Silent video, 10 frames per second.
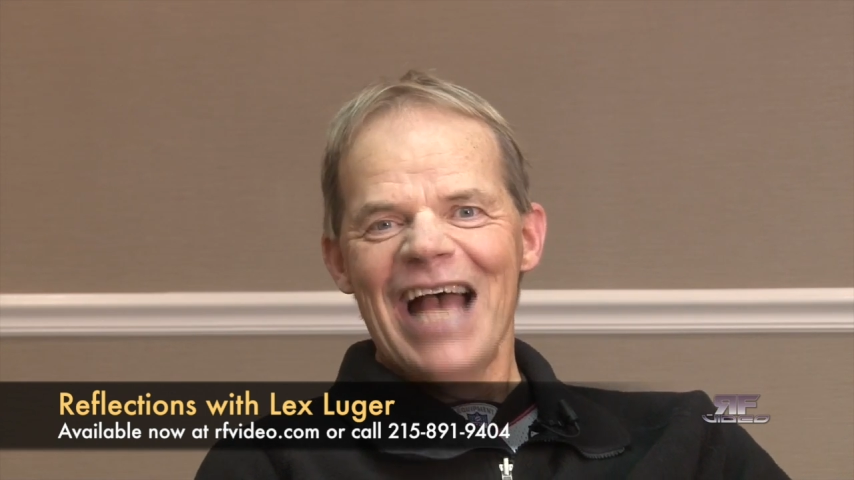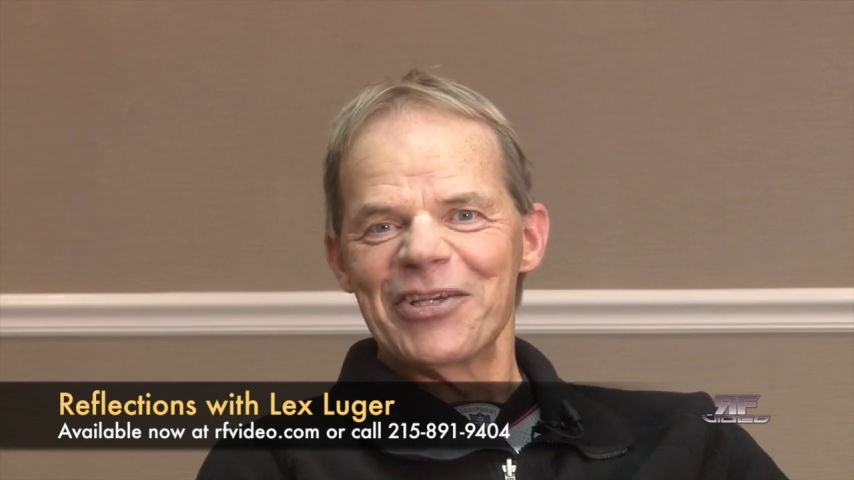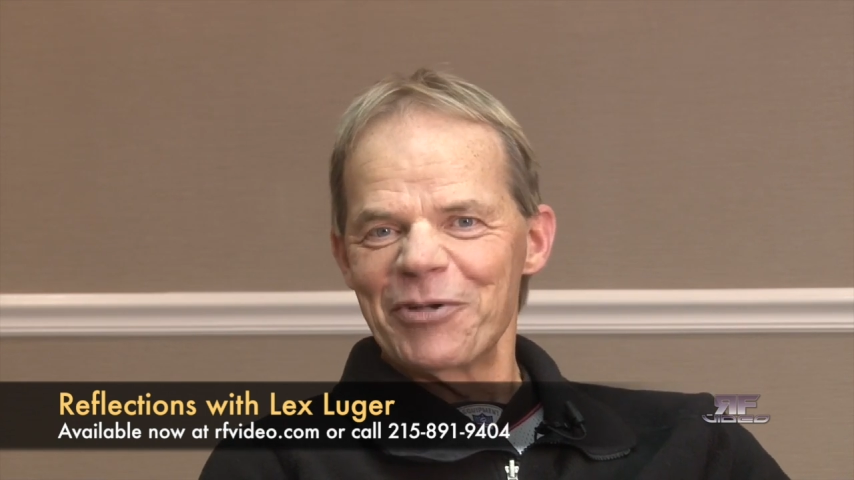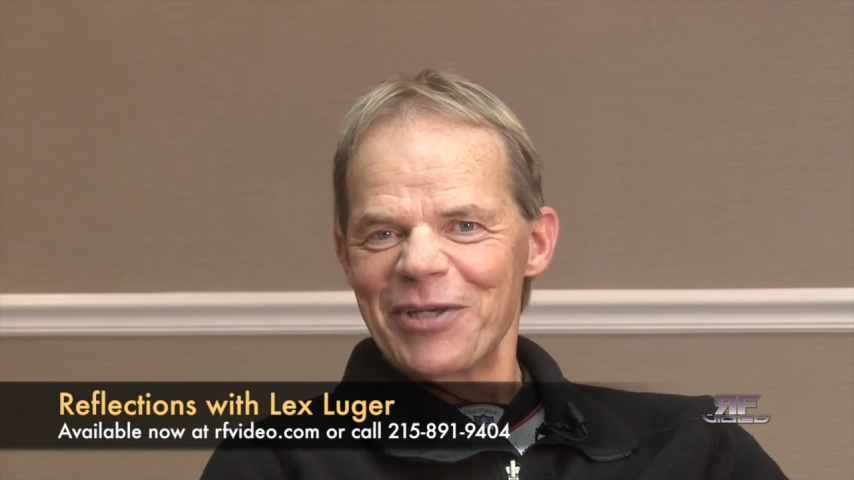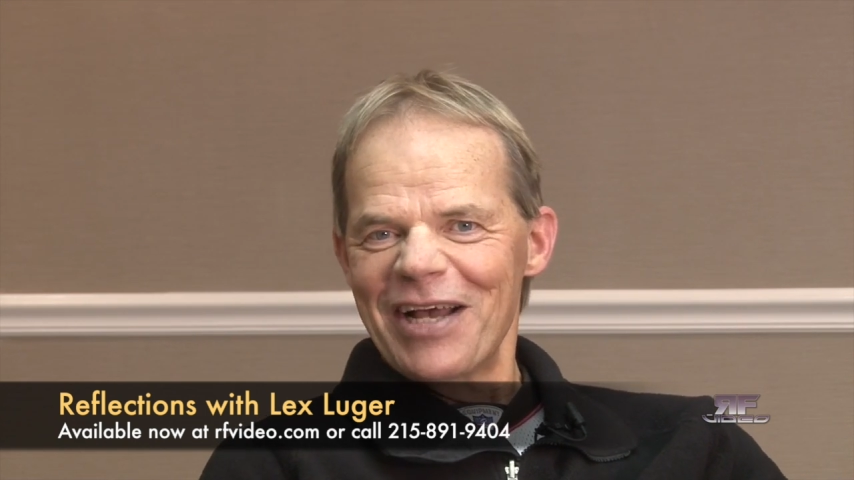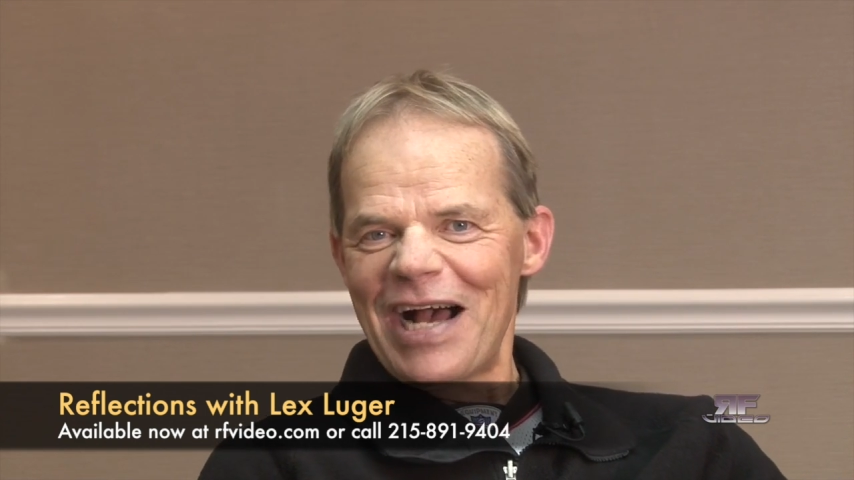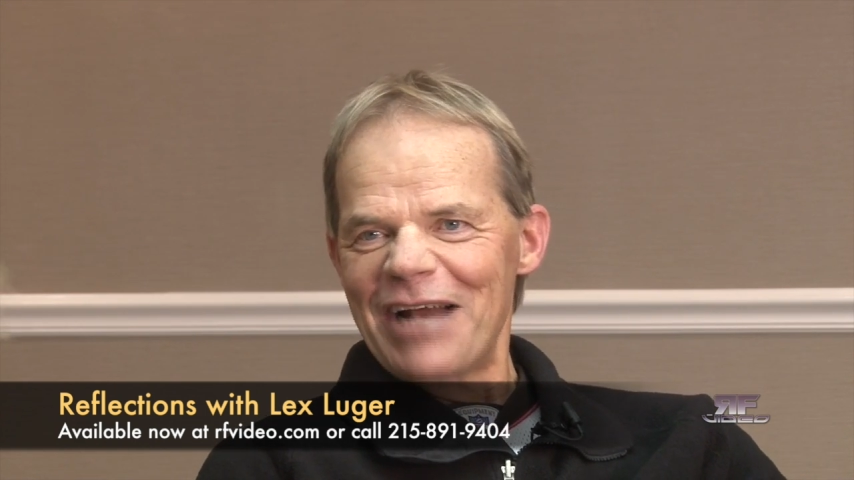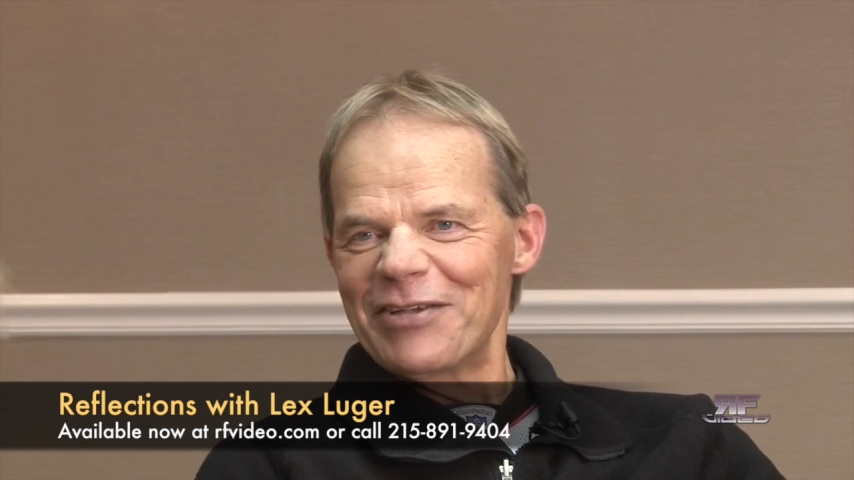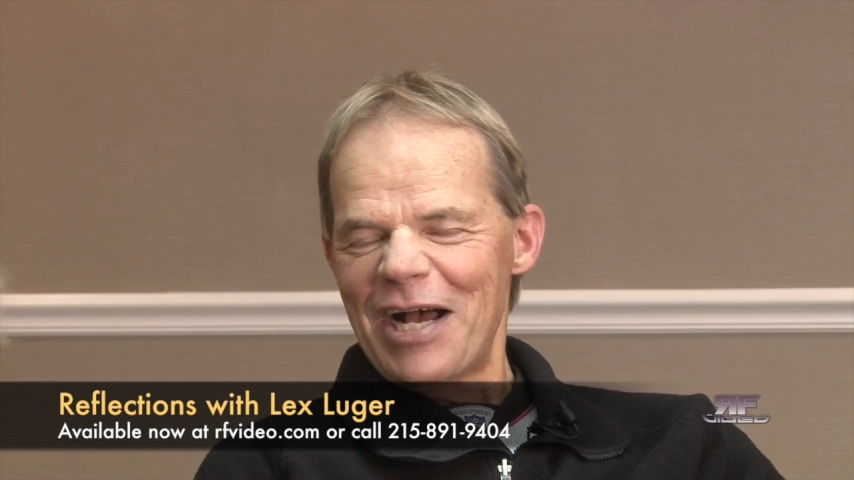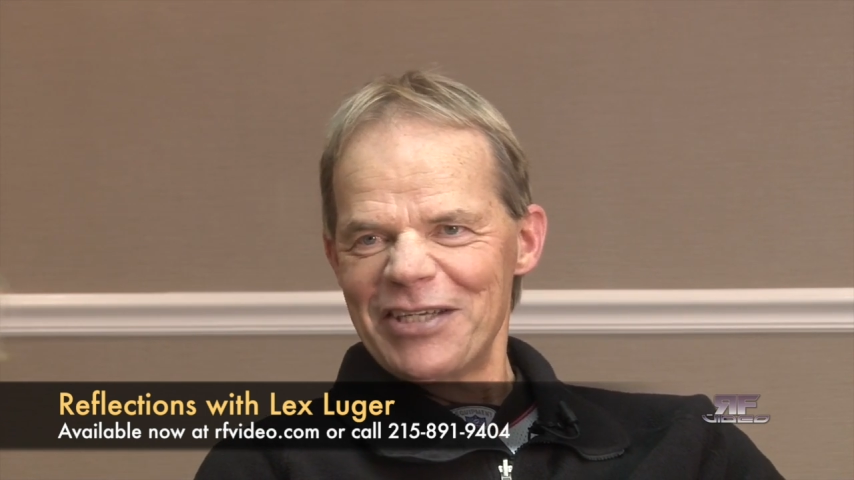So
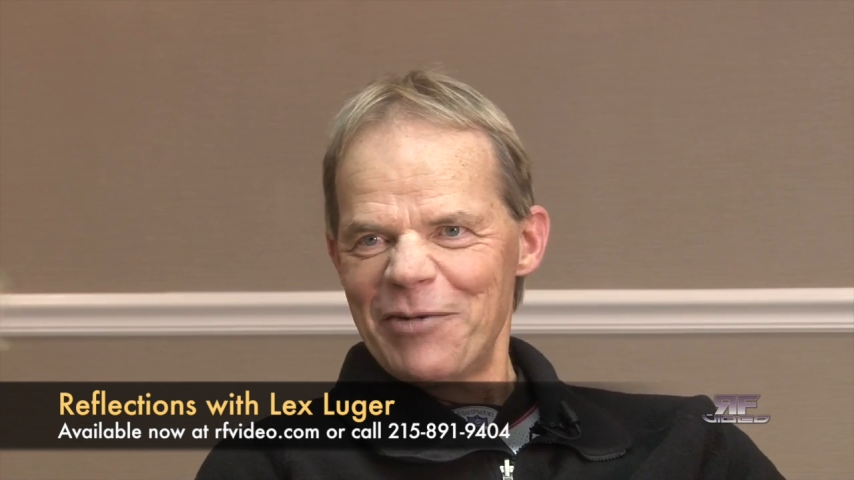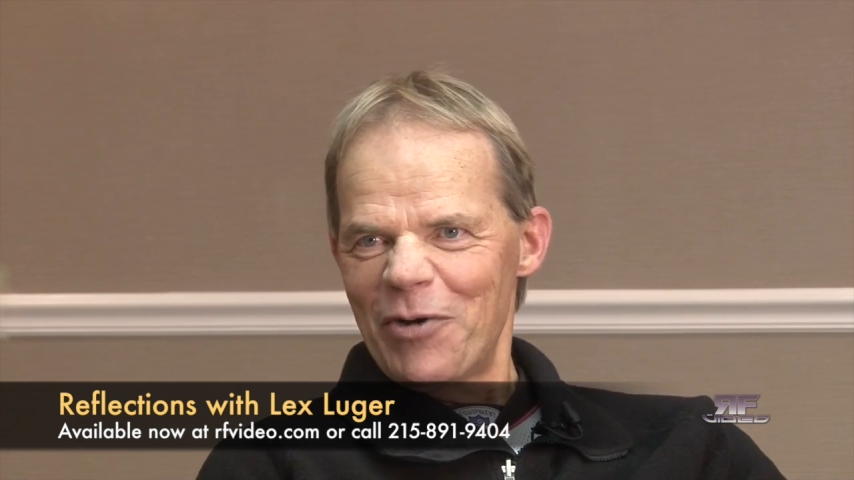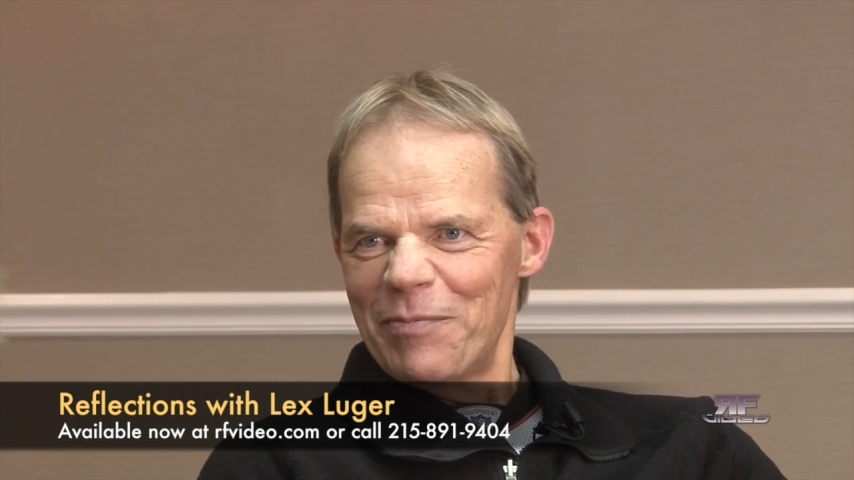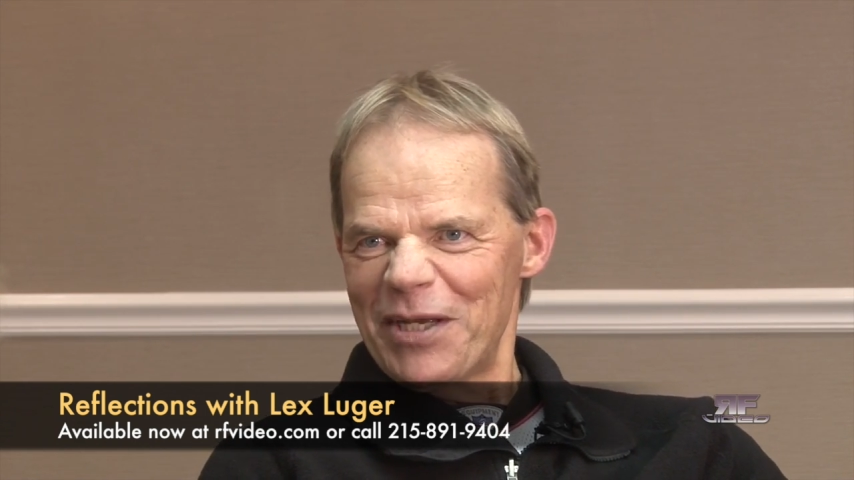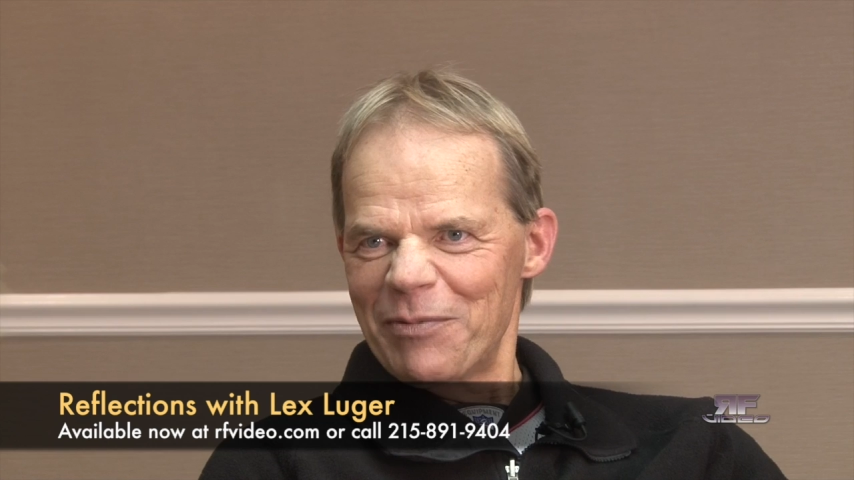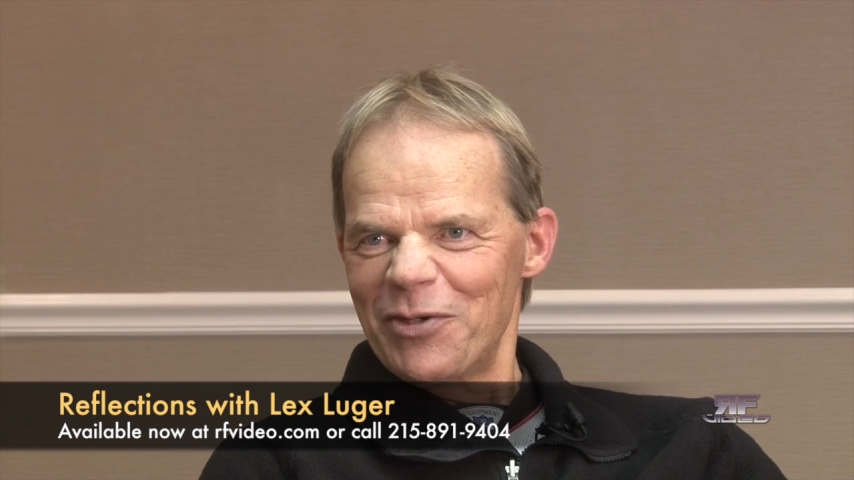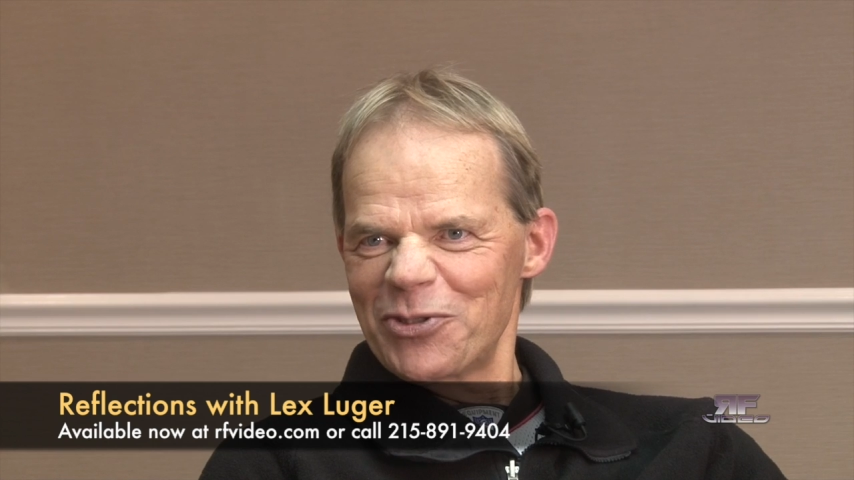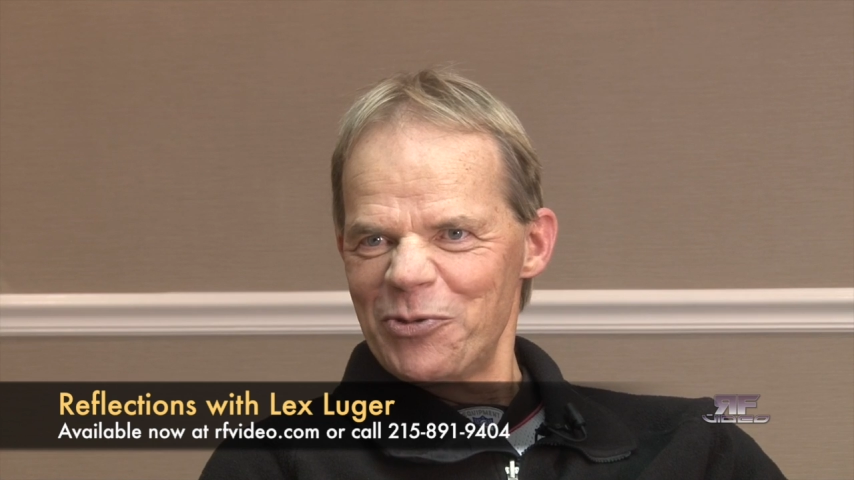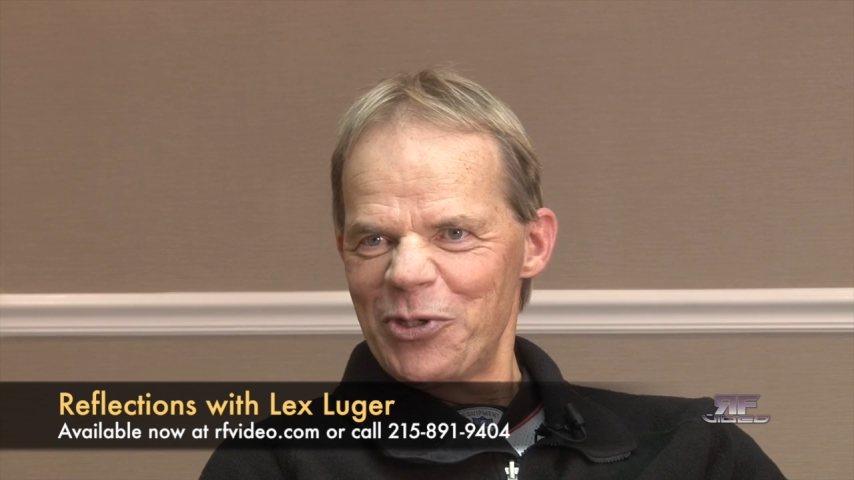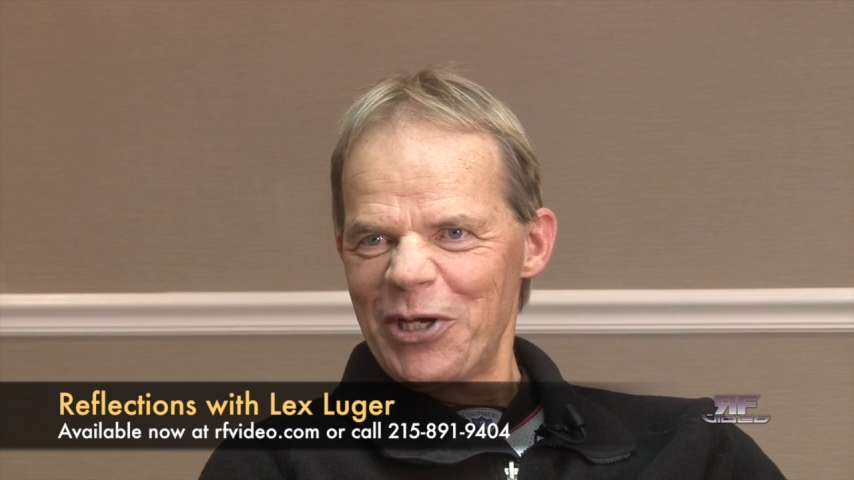I didn't want to make him
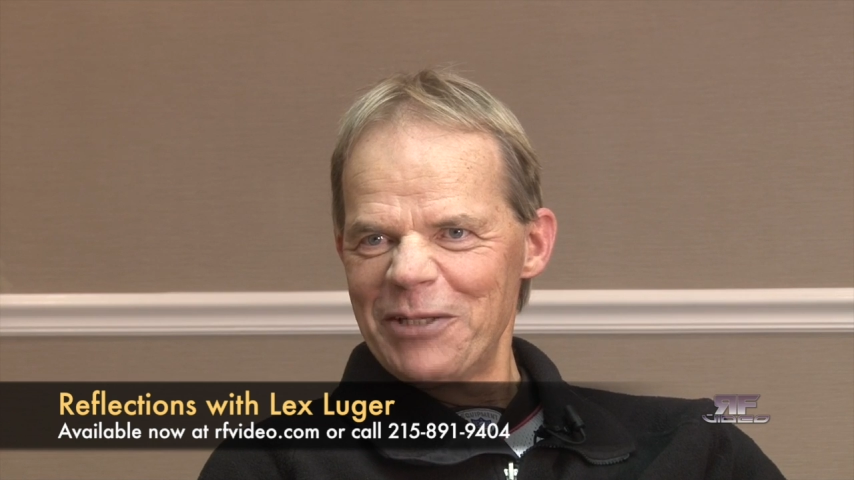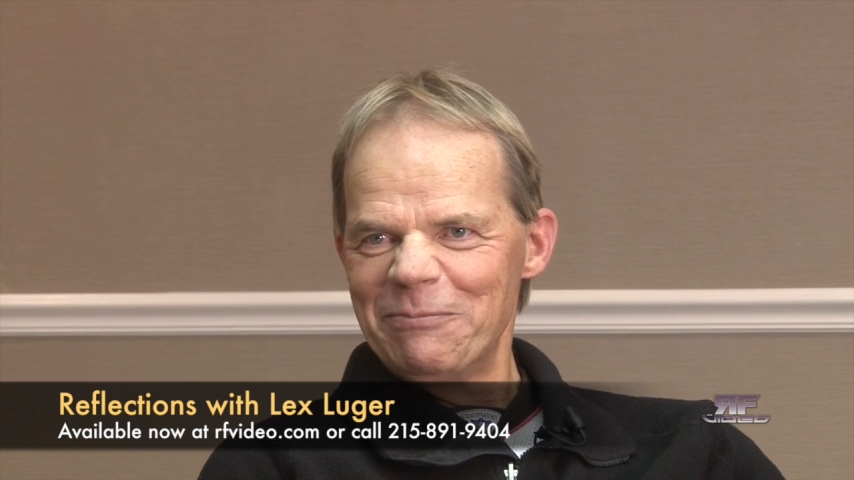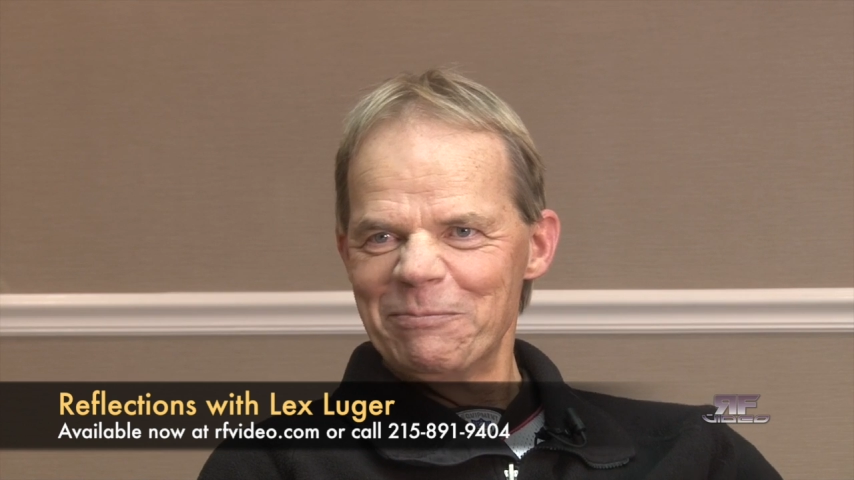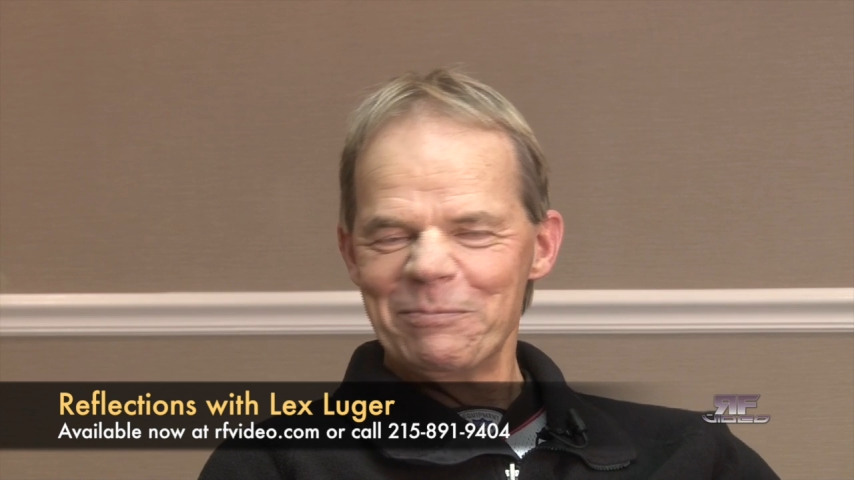look too good.